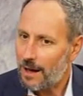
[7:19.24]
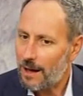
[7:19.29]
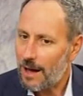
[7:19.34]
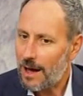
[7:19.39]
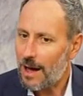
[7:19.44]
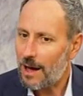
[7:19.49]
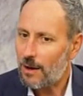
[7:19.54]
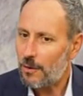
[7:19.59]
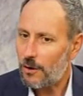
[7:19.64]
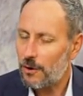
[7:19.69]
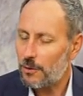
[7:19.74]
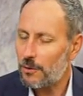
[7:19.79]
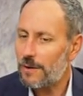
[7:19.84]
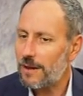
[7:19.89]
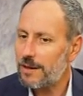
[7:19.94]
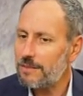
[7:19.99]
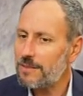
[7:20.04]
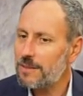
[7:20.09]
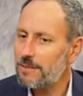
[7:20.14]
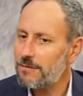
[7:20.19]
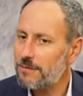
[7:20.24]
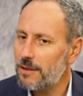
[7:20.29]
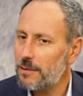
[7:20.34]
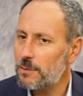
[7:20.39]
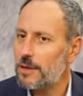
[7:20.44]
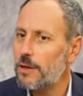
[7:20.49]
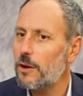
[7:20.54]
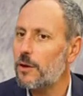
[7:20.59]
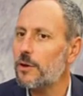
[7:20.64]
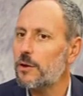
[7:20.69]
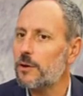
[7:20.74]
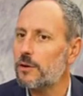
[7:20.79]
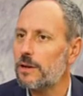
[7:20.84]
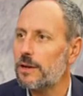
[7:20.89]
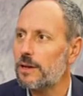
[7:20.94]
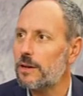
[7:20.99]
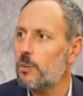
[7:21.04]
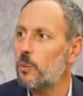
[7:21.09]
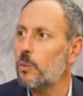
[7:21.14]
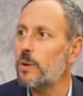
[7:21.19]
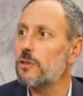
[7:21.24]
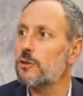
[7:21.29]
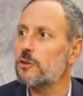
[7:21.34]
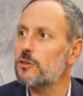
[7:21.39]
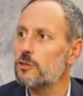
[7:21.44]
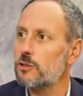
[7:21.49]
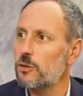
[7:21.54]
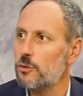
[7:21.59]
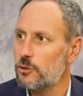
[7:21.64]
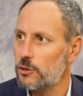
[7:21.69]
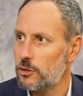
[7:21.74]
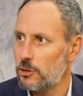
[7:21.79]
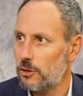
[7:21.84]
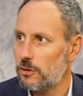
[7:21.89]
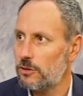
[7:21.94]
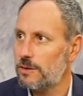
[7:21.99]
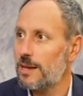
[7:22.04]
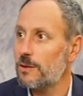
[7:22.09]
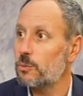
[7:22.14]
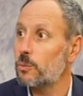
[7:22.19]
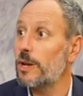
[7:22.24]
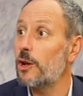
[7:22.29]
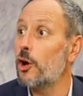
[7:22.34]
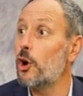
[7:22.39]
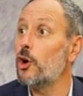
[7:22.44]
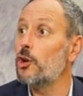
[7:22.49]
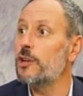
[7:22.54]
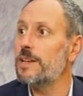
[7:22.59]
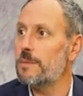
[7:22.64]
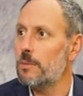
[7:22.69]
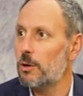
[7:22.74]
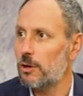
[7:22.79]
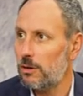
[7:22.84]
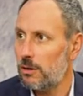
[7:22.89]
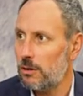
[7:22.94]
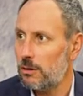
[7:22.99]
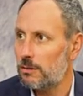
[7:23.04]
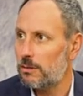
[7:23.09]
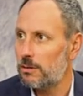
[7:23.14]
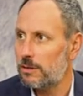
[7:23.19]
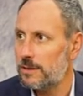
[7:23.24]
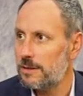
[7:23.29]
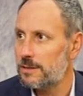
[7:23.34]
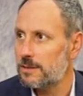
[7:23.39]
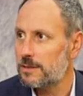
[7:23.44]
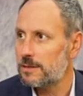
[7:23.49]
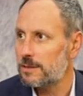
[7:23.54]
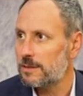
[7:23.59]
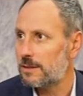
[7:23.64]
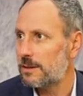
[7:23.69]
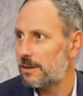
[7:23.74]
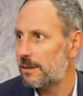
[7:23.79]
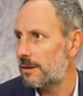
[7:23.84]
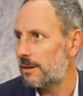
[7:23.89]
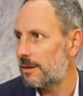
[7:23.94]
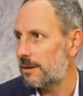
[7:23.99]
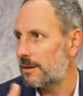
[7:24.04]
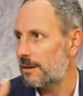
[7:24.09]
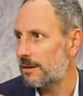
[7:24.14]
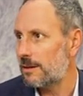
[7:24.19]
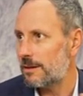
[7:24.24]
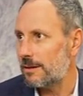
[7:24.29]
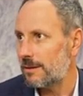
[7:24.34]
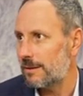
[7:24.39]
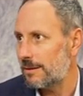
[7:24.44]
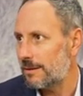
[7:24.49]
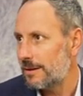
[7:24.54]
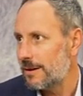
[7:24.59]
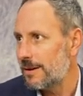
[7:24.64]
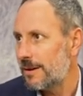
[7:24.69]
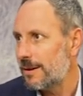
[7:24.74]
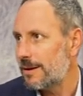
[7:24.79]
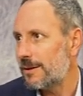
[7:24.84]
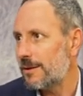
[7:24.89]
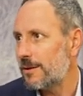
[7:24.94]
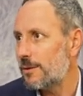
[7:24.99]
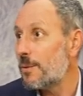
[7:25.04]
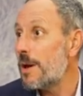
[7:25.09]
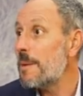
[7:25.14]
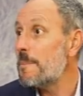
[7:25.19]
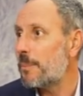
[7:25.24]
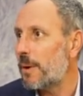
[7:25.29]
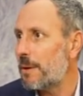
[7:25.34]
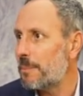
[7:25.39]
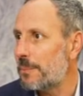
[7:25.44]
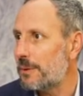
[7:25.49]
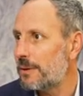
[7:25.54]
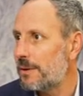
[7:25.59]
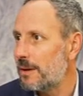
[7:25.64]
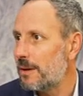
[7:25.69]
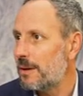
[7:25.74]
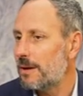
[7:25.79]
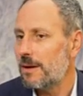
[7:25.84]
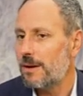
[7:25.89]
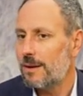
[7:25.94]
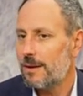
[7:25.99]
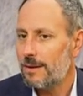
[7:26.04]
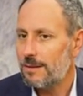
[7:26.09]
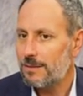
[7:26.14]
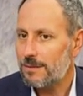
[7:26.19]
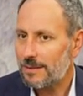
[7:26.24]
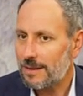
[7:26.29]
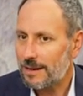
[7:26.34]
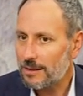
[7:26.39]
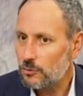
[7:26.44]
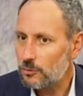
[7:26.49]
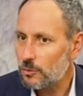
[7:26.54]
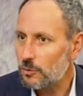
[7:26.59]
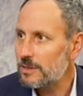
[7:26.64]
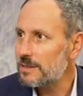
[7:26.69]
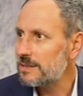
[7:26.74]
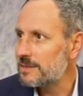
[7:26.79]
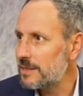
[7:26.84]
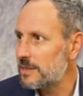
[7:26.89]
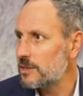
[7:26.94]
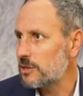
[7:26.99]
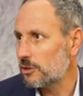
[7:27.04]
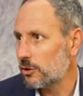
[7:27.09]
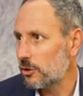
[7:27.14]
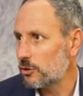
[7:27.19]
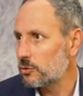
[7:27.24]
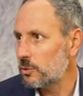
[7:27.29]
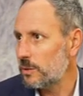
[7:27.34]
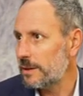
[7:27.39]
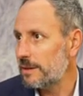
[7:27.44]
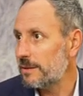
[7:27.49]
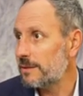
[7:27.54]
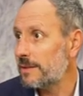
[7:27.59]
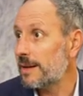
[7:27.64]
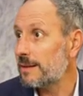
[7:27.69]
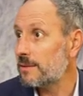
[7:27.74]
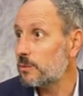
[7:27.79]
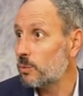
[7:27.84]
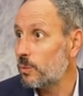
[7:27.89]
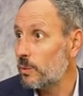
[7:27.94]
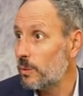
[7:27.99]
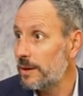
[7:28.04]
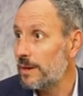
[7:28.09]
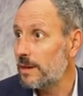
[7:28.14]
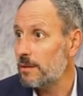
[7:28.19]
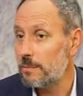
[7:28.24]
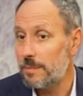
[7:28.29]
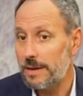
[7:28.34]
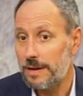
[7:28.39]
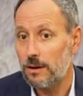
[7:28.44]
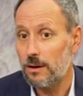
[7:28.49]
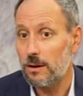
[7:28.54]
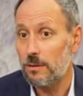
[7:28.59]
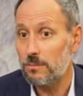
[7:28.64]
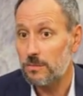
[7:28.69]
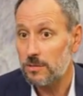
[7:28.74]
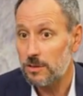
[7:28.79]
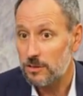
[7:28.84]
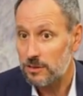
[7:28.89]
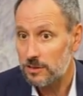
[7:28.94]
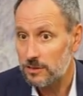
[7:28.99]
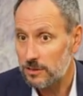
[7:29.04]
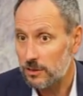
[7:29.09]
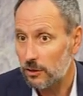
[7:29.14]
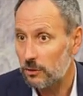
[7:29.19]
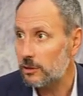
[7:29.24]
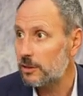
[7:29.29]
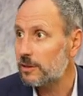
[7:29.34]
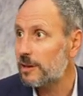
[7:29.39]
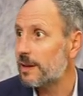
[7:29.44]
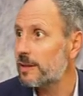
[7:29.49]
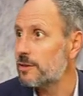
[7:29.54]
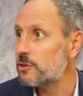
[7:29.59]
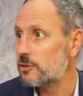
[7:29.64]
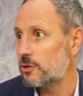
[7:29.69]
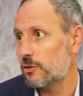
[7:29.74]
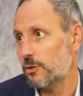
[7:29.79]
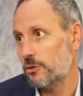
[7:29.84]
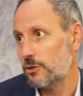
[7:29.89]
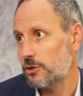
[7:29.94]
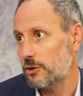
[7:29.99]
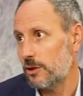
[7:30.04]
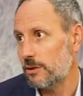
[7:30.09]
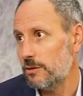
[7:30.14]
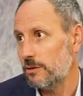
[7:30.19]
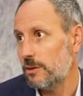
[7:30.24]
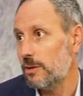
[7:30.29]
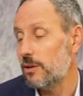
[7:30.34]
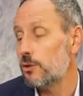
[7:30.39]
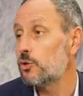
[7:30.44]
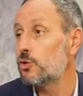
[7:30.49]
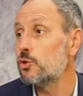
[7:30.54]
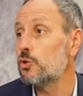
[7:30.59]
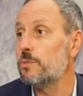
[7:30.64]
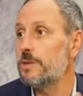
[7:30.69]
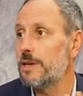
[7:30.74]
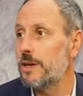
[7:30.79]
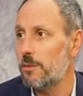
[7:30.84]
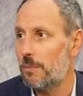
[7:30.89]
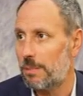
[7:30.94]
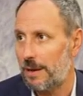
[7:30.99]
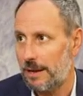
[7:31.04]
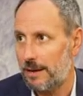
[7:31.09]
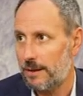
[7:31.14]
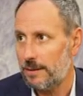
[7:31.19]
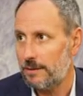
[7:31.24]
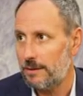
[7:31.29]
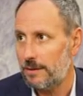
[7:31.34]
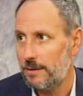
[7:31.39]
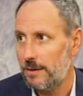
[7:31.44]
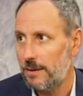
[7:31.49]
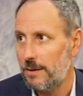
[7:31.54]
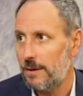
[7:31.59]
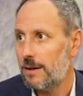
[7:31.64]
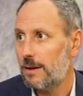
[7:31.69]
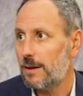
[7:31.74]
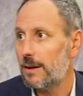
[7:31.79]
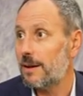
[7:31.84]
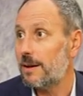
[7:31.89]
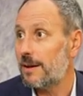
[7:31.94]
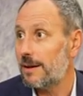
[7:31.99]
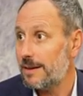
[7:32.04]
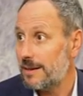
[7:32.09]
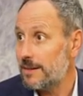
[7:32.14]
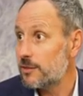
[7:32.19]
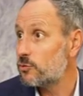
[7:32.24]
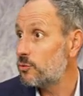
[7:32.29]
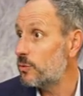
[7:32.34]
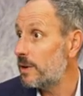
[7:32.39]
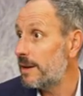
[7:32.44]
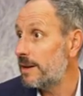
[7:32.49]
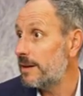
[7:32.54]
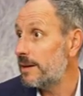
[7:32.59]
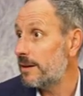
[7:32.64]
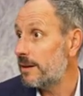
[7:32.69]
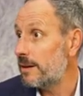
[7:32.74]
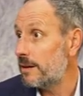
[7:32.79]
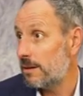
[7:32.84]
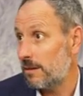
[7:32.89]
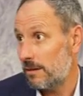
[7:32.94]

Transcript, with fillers: how, arriving very early with a solution that will enable this uh, ramp up thanks to this digital twin that will become standardized solution to be applied, uh, is really